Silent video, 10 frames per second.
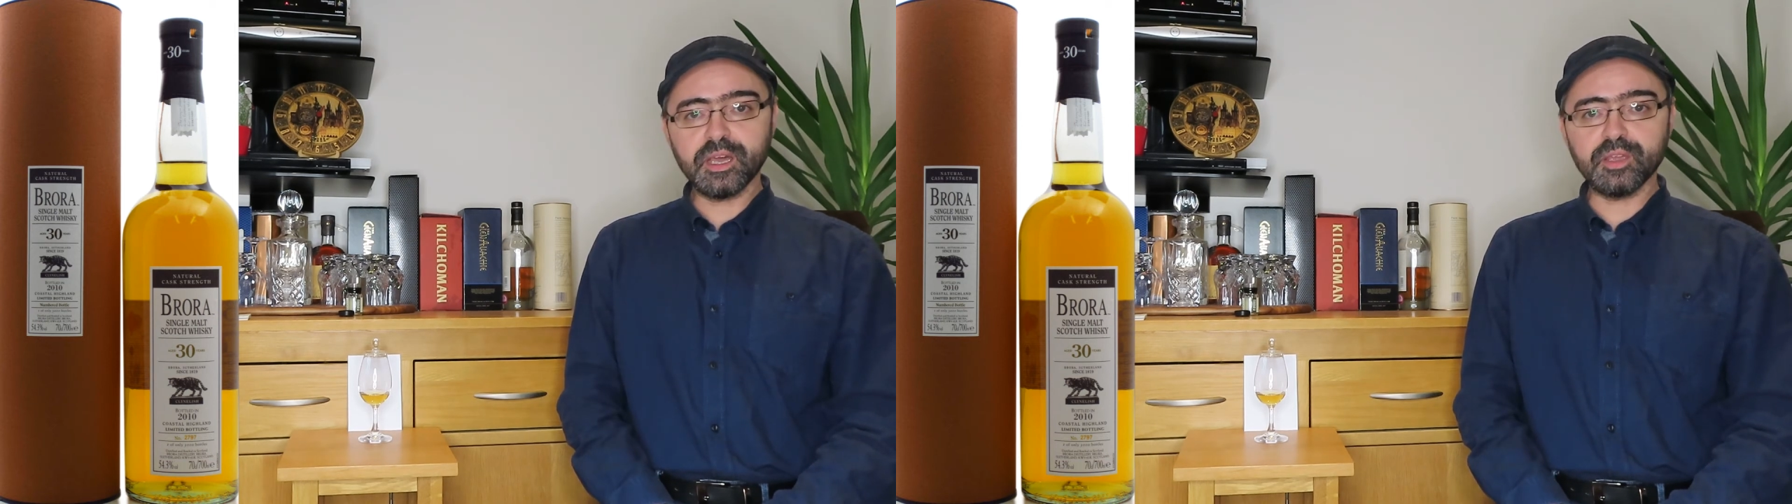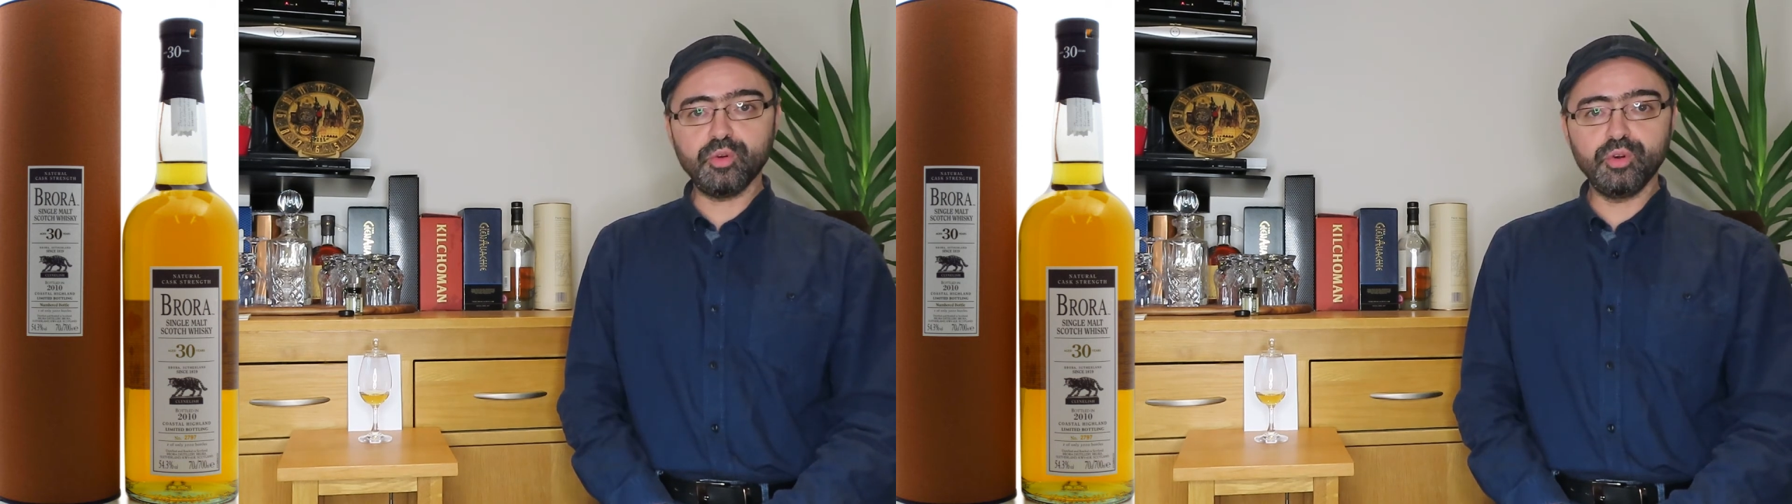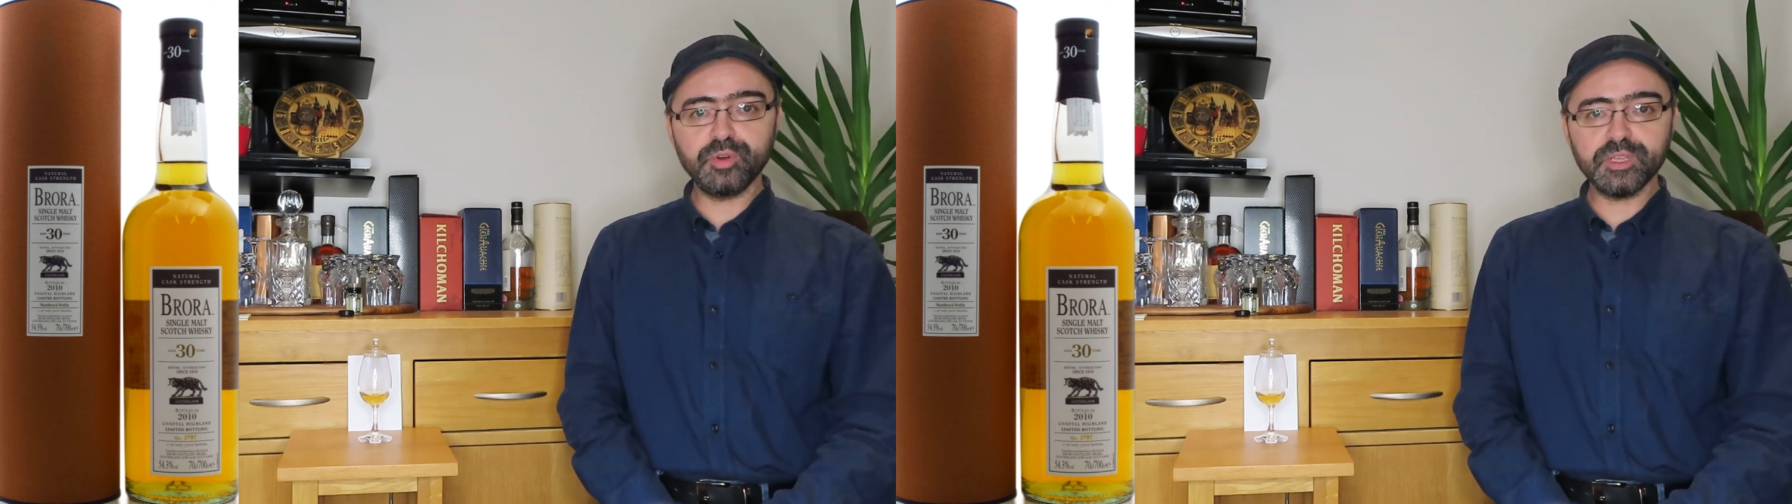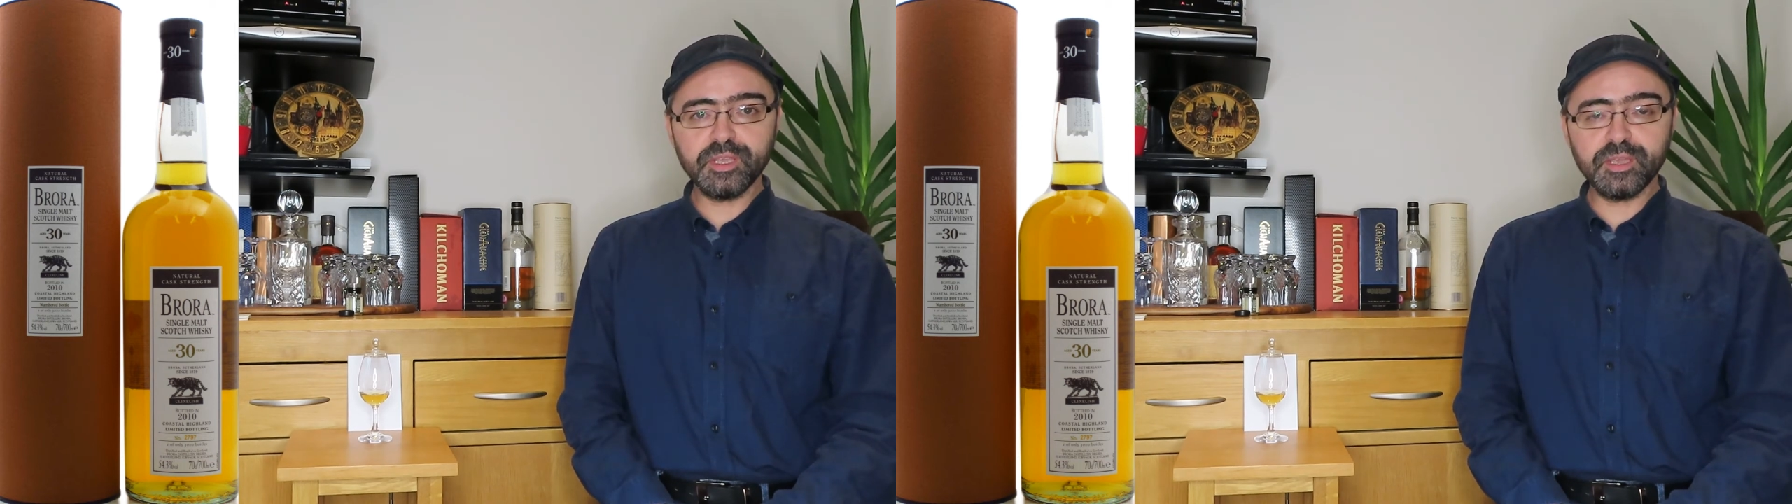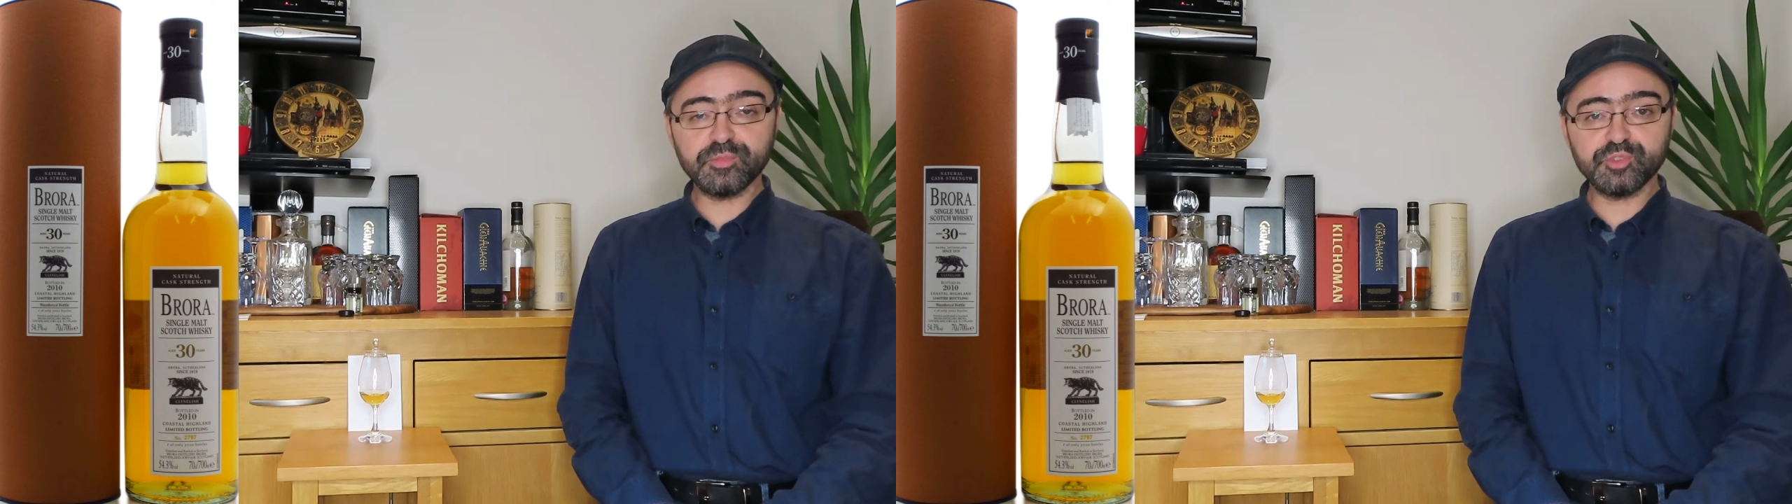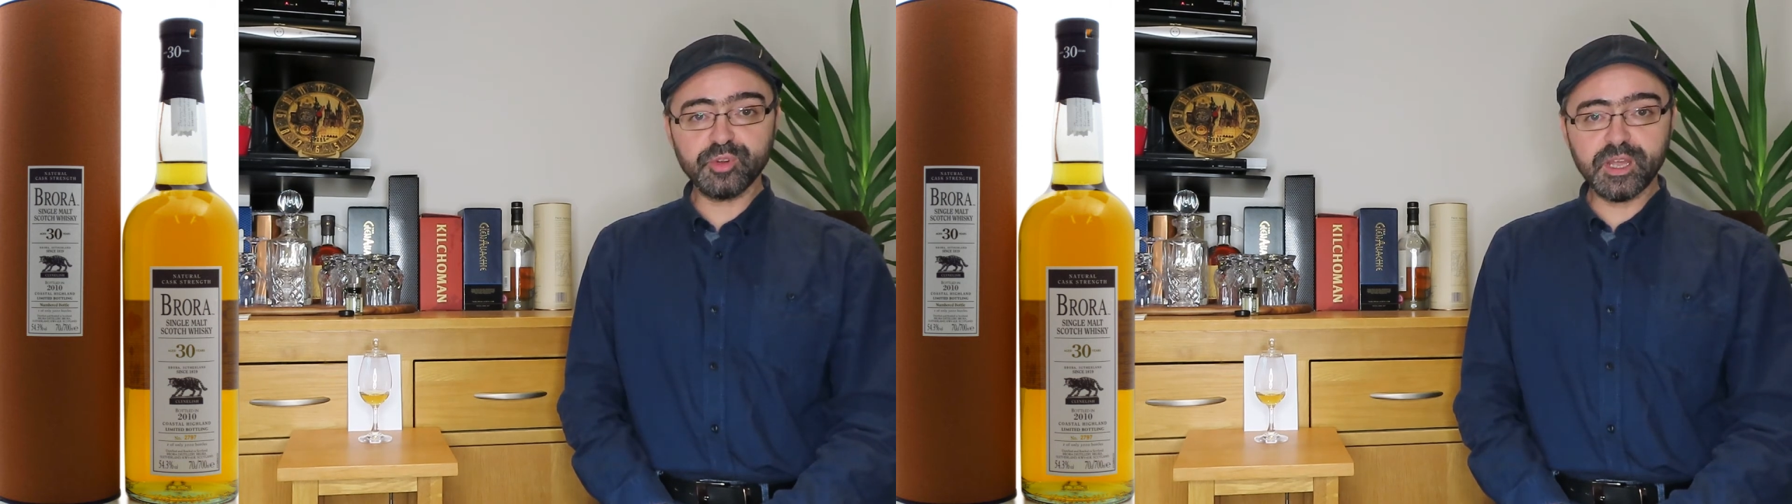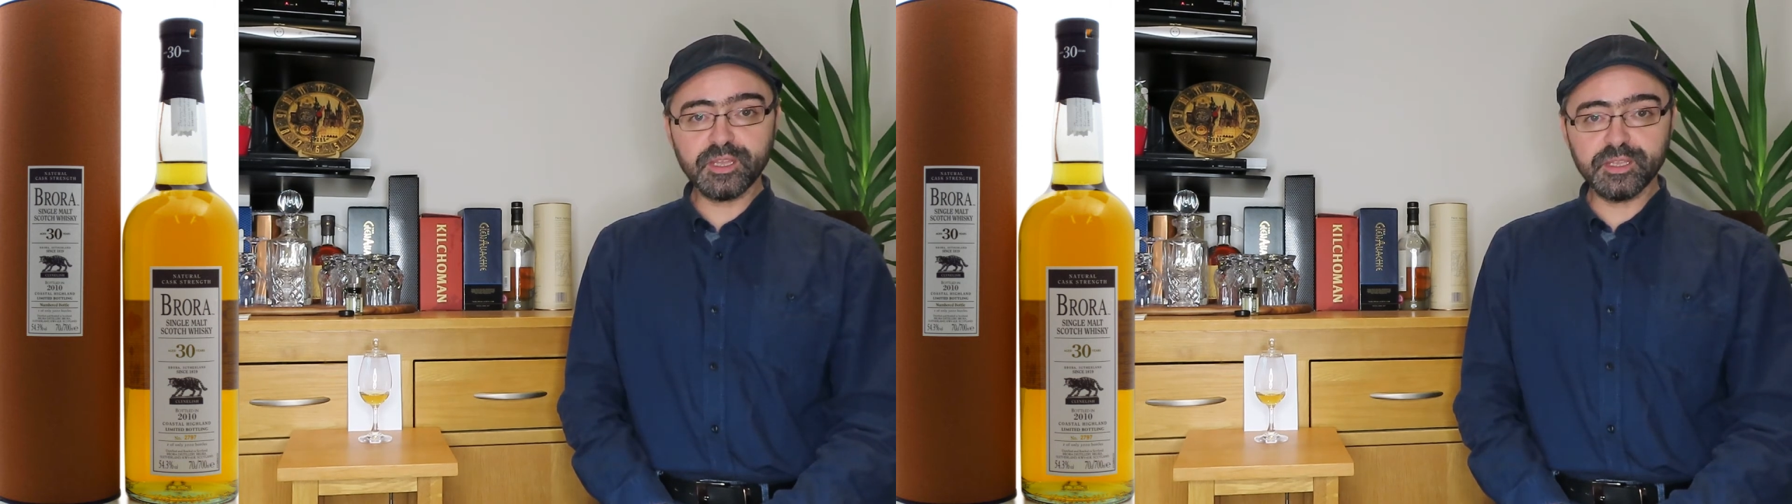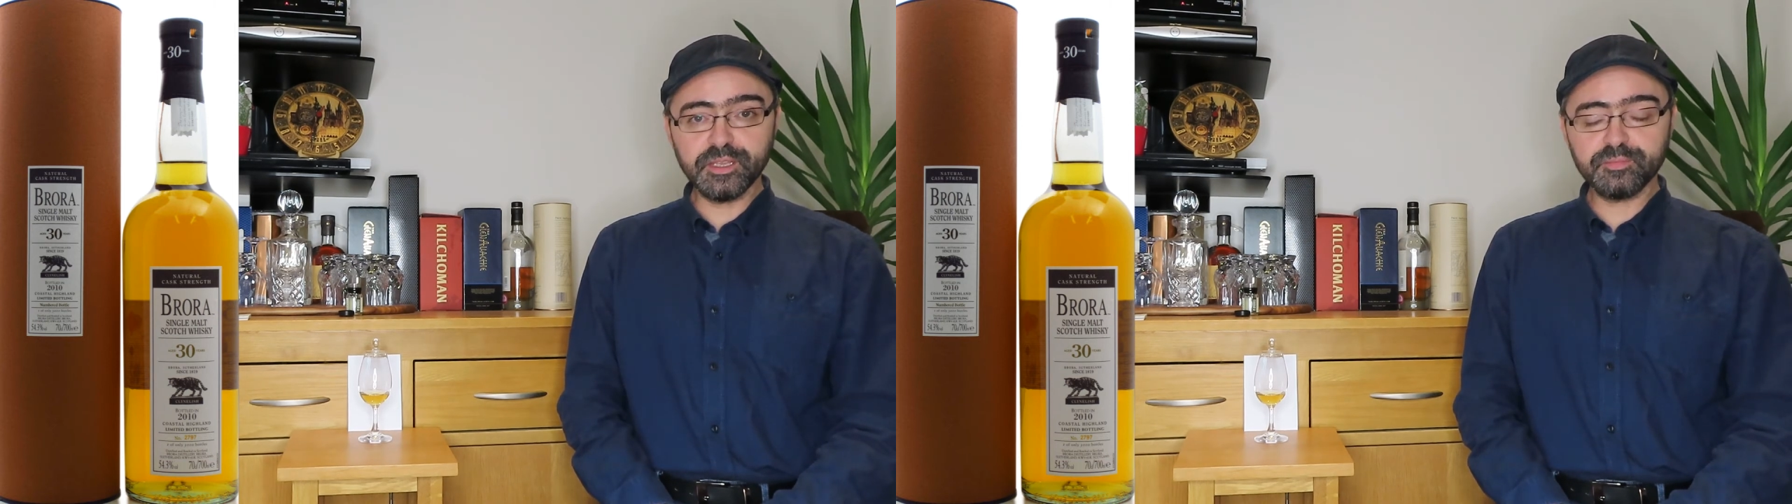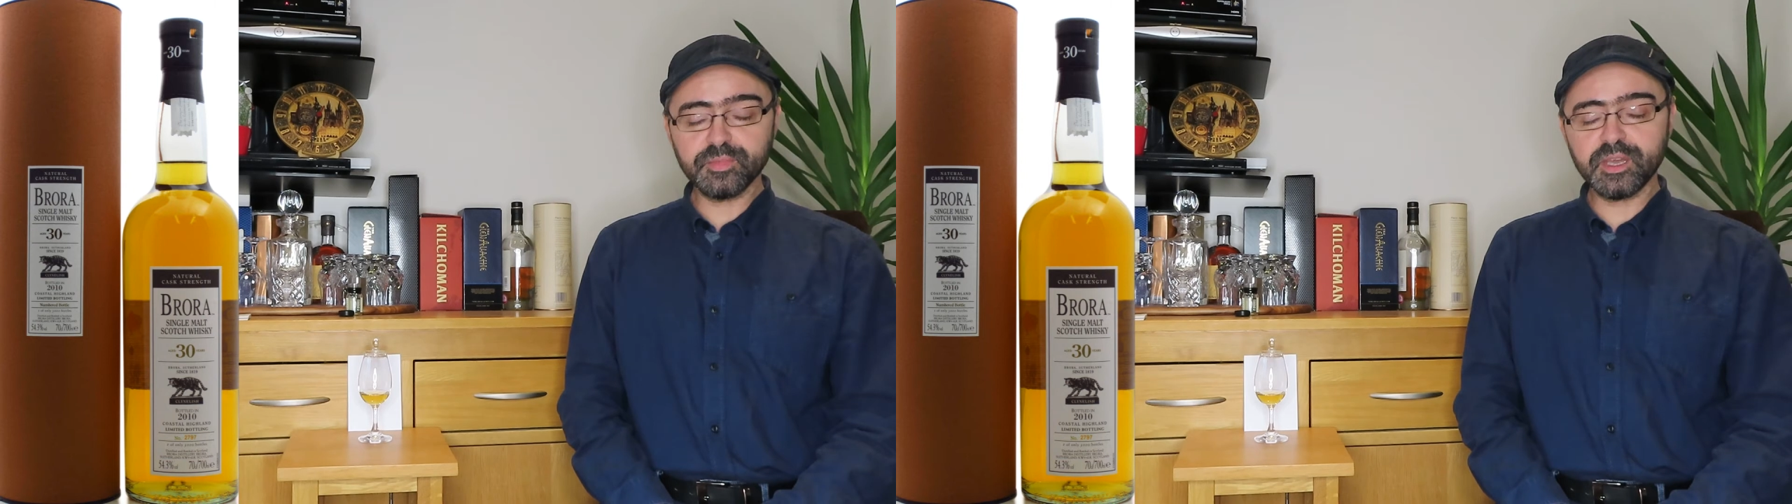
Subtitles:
I already tried it